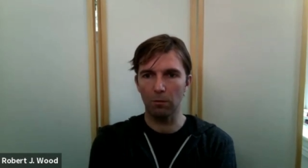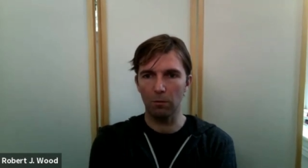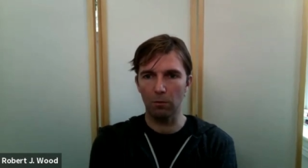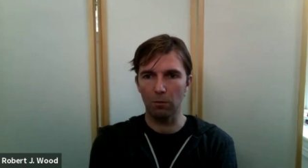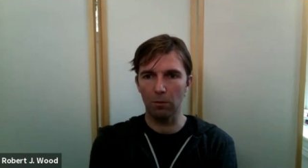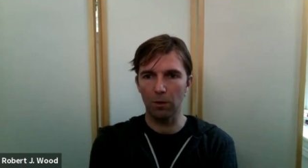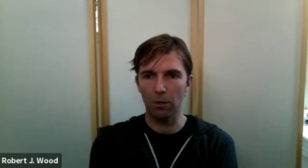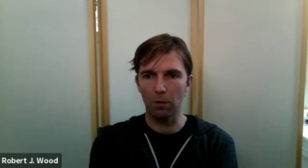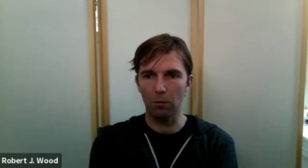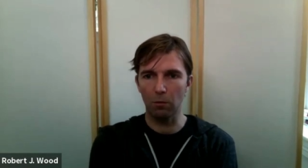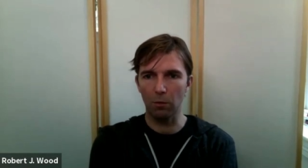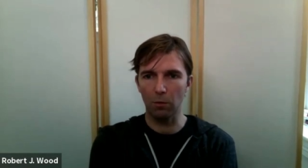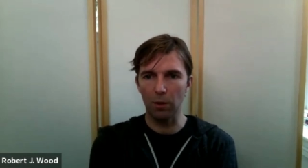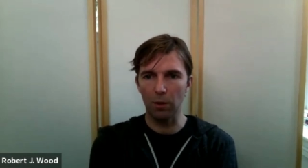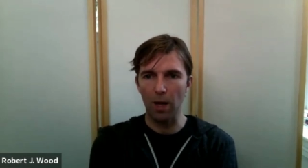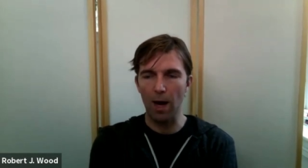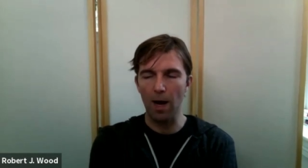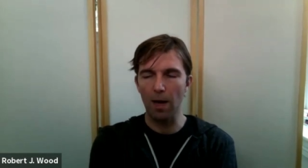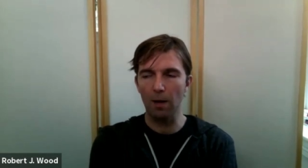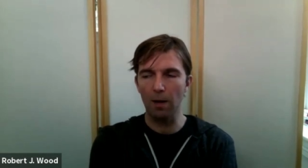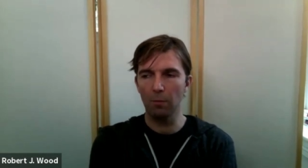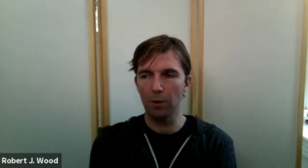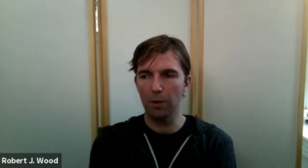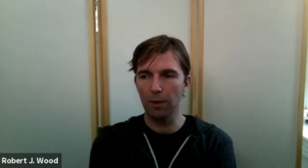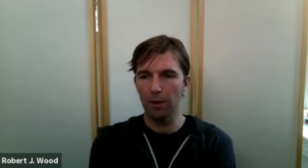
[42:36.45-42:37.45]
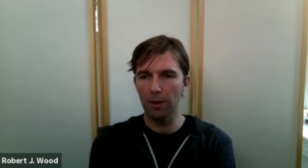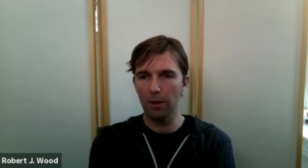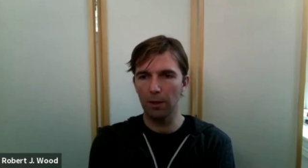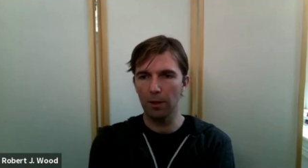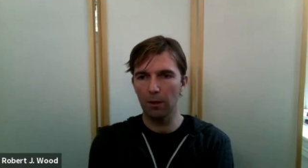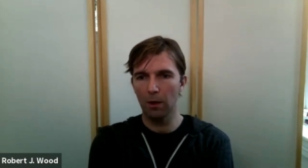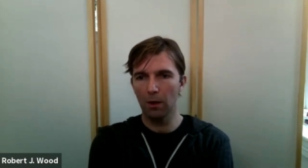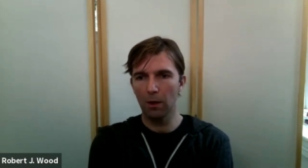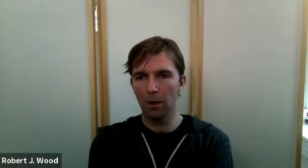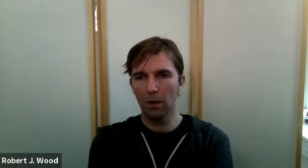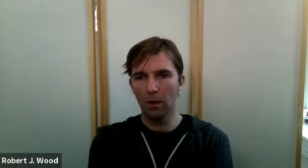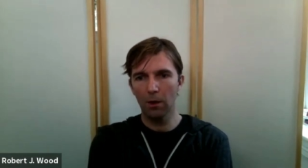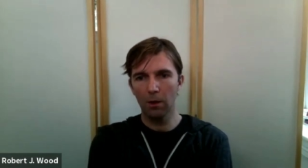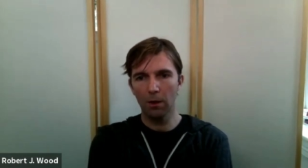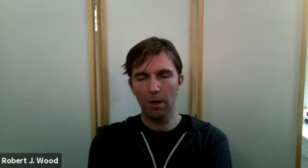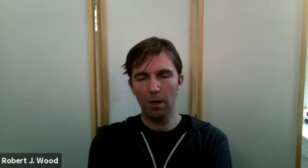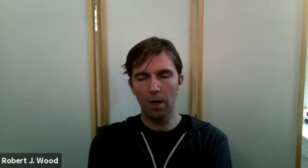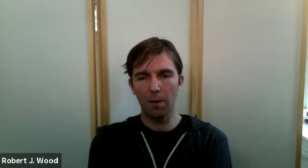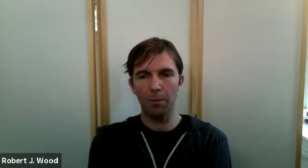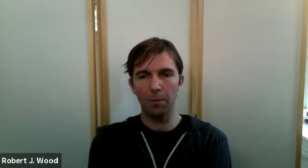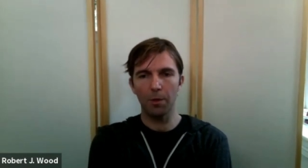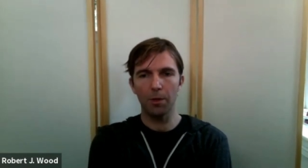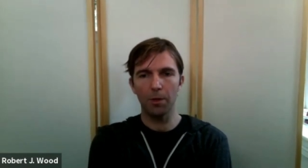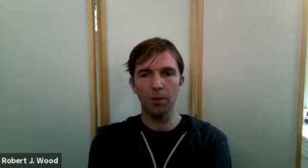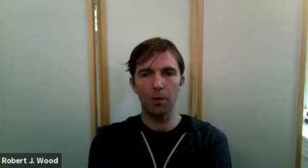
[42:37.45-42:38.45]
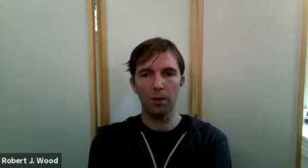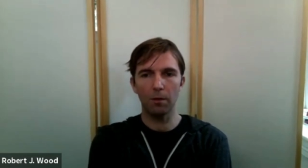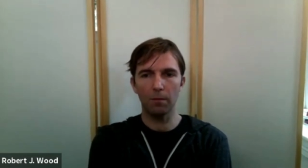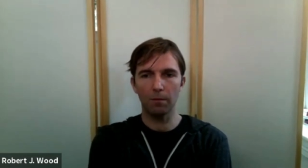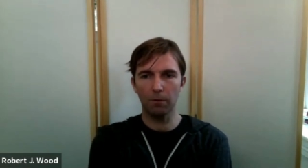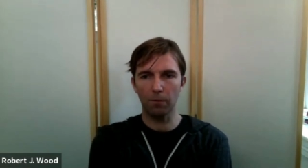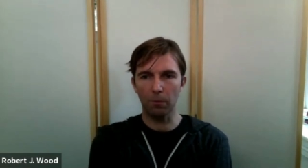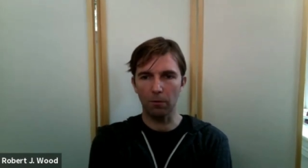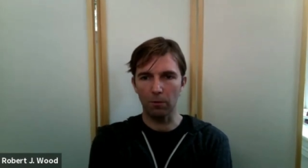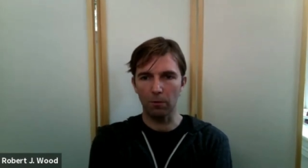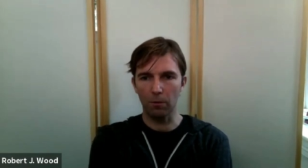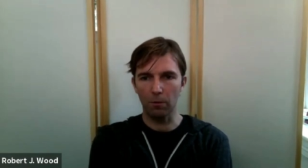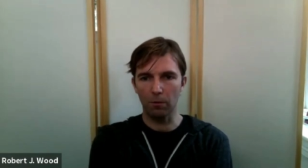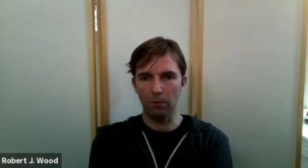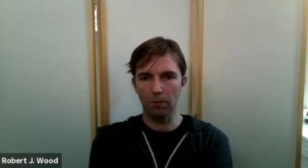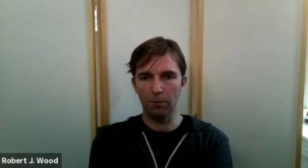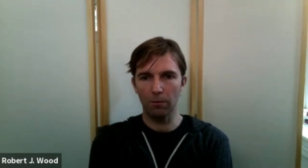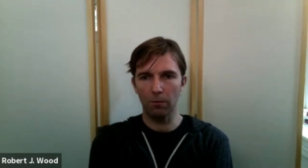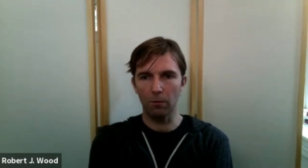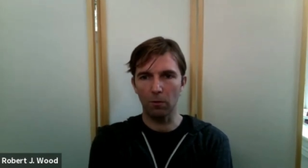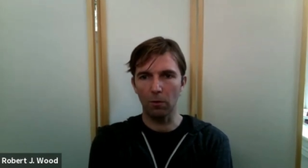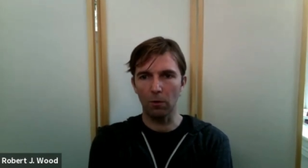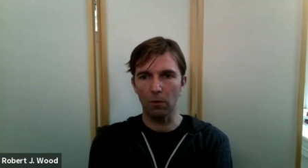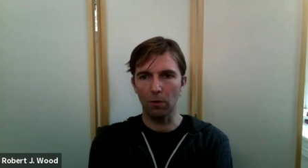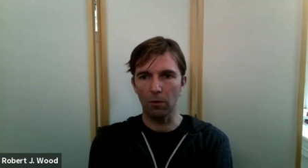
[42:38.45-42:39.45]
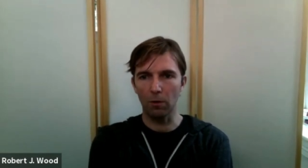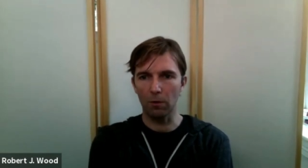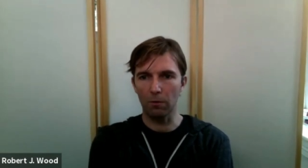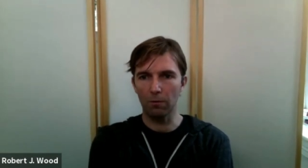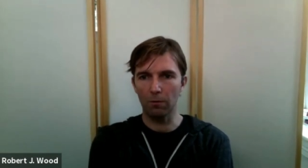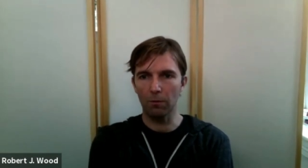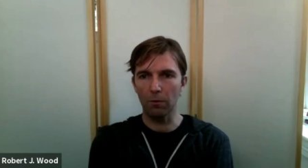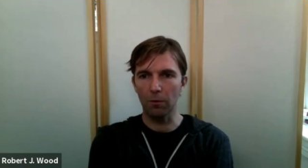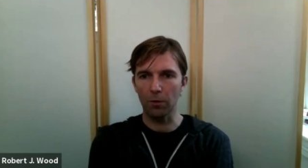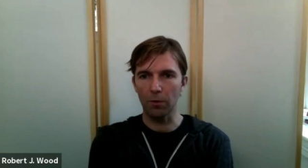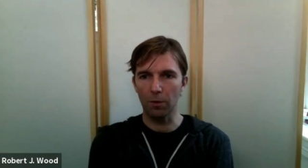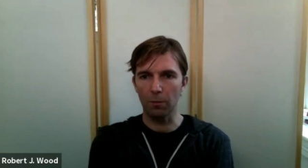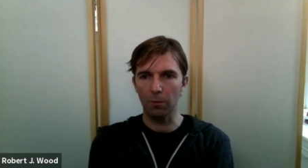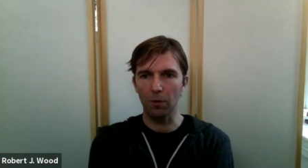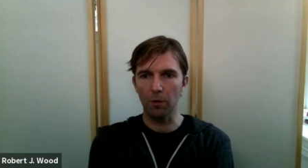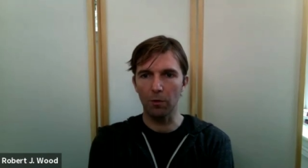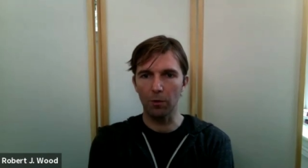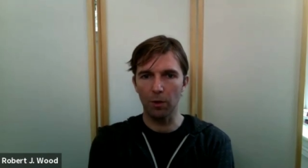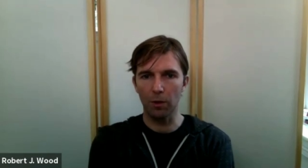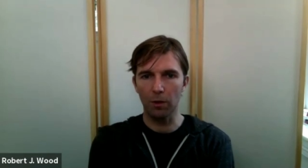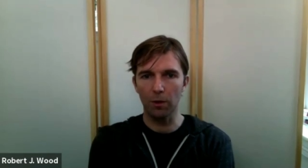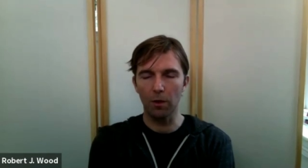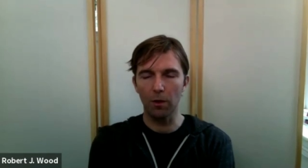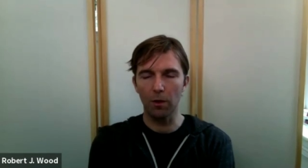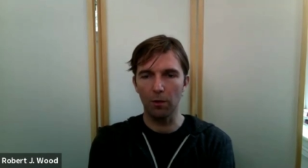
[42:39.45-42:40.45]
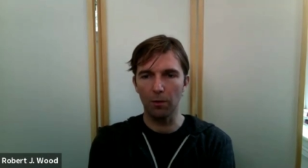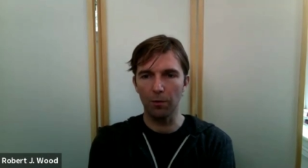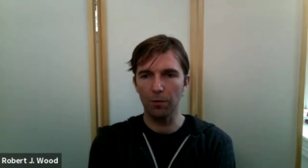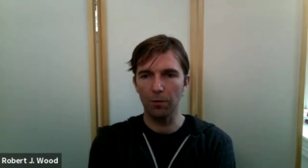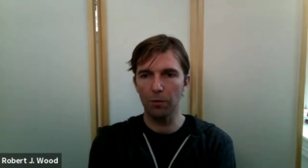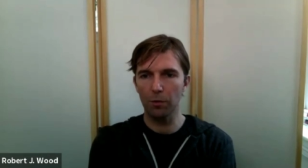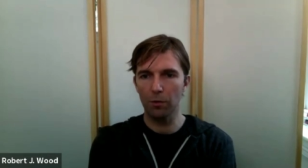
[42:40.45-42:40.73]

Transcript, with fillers: you know, reliably compensate for, for, for some of those unknowns.